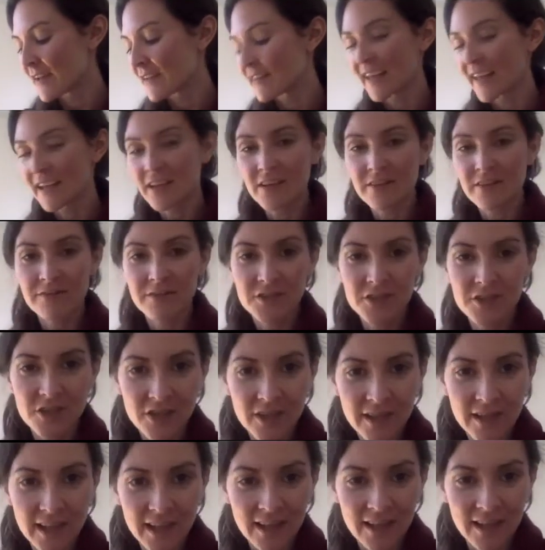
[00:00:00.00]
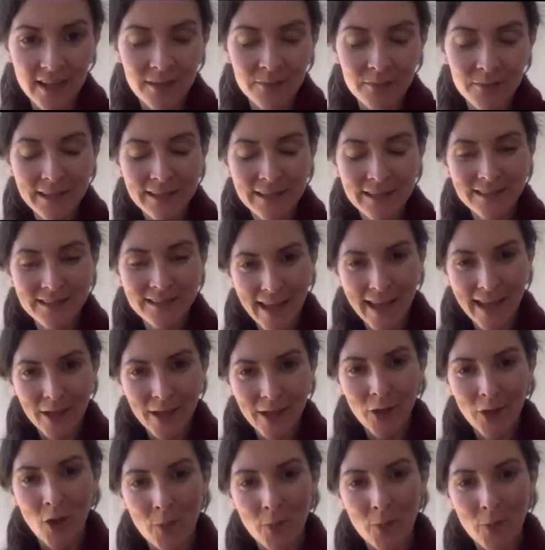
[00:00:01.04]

thank you for tuning in. Please like,